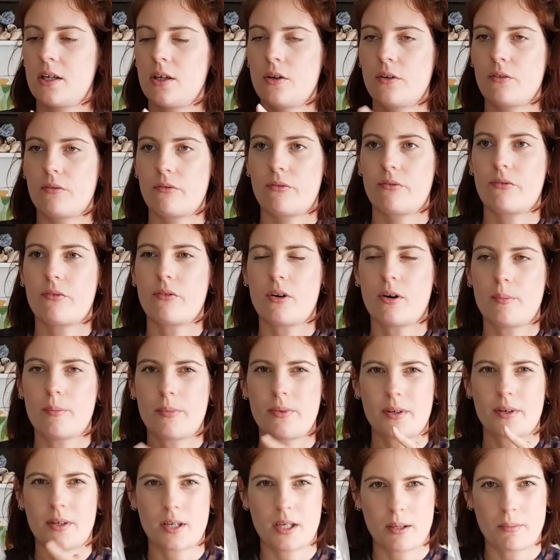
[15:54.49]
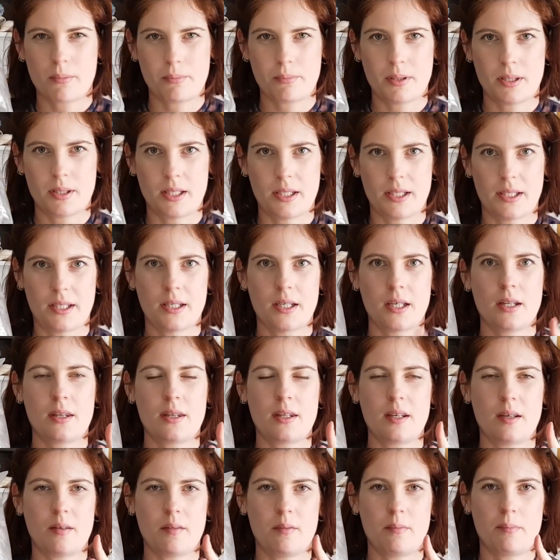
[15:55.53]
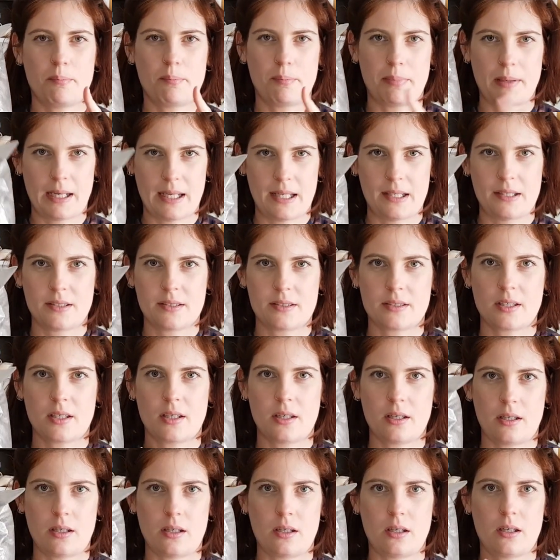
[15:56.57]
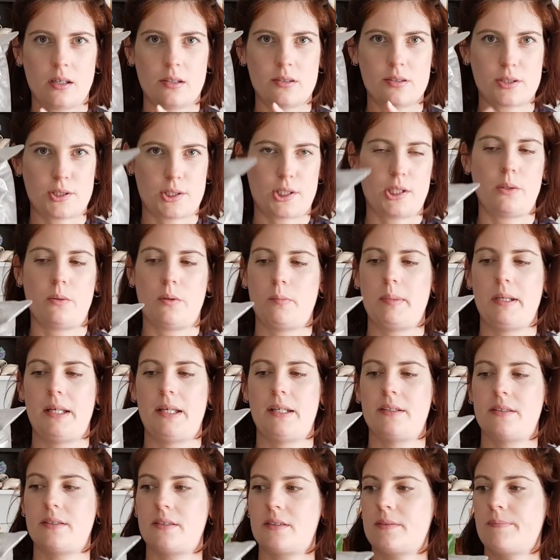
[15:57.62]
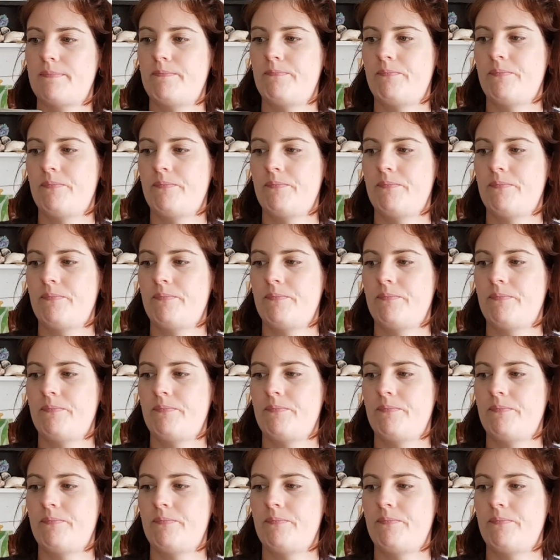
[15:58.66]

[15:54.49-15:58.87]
from the company that blend her Skua blend.